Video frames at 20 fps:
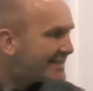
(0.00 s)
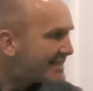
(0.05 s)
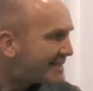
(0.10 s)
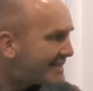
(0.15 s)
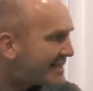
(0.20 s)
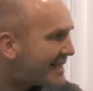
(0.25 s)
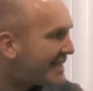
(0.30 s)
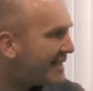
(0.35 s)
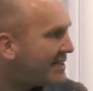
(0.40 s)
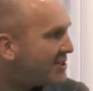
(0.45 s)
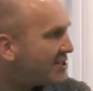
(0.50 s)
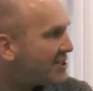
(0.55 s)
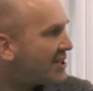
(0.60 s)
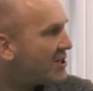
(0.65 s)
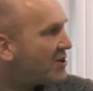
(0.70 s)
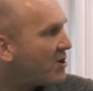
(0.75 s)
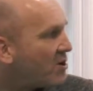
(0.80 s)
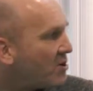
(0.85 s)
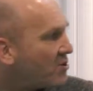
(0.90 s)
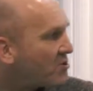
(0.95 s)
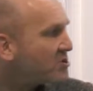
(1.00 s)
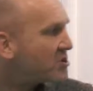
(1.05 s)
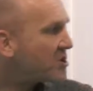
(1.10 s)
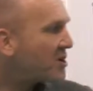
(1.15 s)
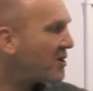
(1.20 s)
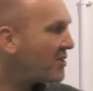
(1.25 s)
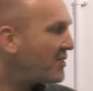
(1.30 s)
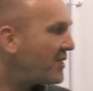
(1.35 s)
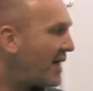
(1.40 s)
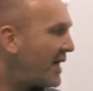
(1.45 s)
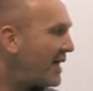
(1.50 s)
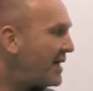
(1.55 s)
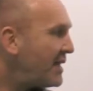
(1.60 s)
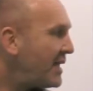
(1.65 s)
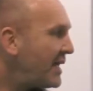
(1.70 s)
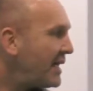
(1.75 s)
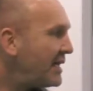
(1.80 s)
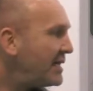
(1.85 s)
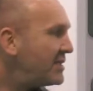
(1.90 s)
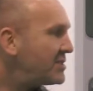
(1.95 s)
Teaching also then
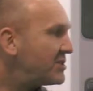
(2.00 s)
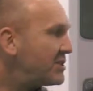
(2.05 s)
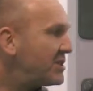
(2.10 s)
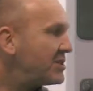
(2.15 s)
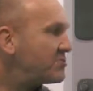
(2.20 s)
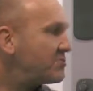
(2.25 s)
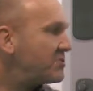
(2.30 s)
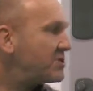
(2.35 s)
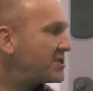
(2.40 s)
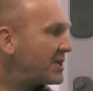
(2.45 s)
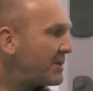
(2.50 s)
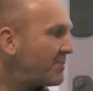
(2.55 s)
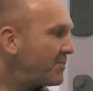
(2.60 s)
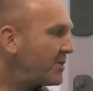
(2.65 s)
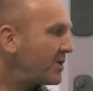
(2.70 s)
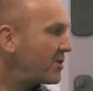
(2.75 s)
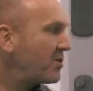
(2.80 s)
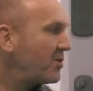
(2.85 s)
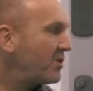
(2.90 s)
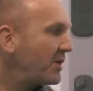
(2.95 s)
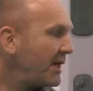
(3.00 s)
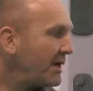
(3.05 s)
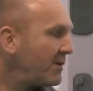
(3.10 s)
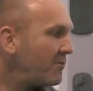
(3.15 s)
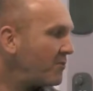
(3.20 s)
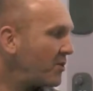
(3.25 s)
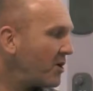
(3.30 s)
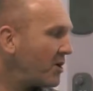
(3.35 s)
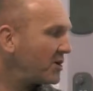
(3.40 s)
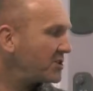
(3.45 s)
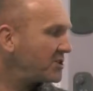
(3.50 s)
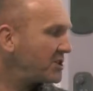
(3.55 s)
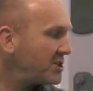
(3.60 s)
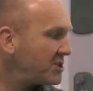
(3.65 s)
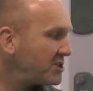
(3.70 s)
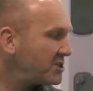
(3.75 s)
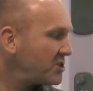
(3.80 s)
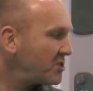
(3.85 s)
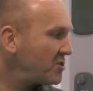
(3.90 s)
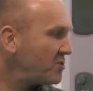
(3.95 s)
is reciprocal. It works
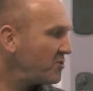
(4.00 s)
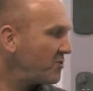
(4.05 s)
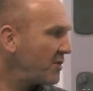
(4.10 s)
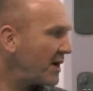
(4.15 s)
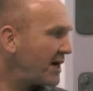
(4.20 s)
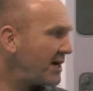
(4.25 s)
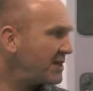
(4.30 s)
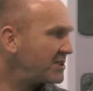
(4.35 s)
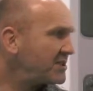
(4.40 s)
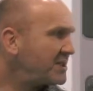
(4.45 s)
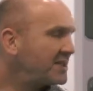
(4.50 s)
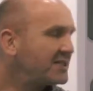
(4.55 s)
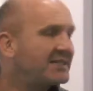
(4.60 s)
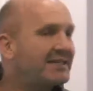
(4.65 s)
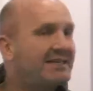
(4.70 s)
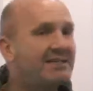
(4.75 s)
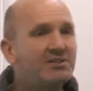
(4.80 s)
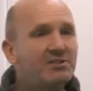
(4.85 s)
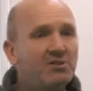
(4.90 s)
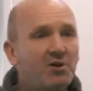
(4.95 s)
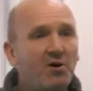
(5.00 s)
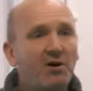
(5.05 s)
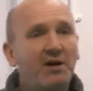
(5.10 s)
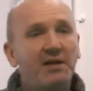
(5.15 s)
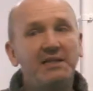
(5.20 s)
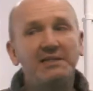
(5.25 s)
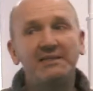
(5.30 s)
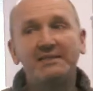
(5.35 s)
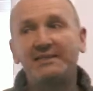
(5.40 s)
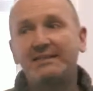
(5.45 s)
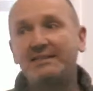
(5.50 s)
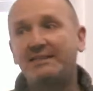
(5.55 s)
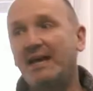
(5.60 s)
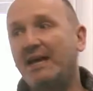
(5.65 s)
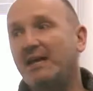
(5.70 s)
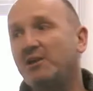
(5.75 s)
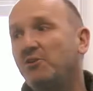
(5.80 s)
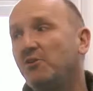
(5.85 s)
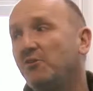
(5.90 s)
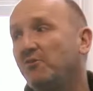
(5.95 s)
in two ways. This is not
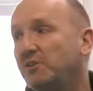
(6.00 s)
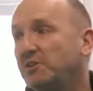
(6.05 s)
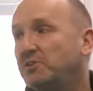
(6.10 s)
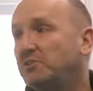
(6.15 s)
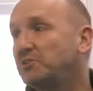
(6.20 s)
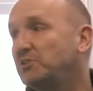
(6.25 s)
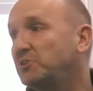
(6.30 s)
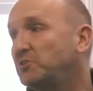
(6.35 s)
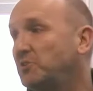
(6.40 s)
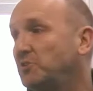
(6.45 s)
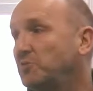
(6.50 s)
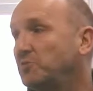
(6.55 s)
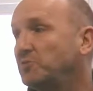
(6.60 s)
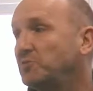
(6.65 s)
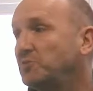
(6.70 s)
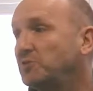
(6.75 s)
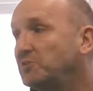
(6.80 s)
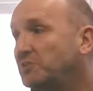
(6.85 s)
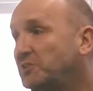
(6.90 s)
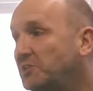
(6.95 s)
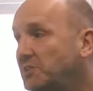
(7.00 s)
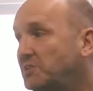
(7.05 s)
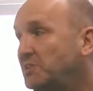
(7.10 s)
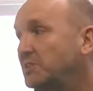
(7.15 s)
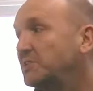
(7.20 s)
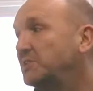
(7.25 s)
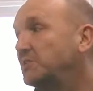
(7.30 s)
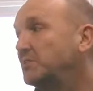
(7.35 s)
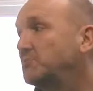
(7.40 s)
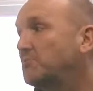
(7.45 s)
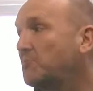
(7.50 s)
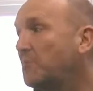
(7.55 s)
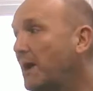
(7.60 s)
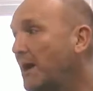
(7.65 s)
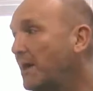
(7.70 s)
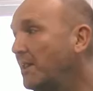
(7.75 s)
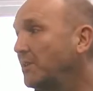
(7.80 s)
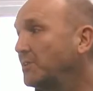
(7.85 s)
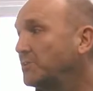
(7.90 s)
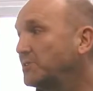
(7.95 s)
instead of institutions, this is as
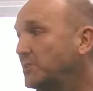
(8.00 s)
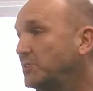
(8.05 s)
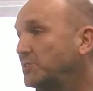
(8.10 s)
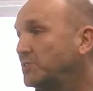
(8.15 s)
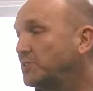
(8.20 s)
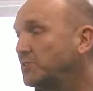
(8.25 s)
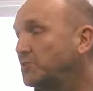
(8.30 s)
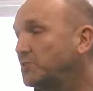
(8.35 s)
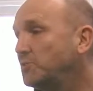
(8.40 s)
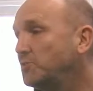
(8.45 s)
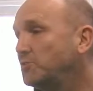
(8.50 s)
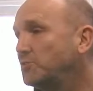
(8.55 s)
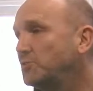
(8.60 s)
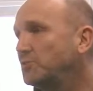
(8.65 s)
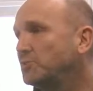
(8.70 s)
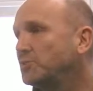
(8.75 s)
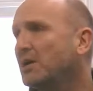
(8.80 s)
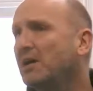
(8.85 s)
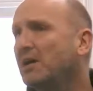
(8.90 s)
well as institutions.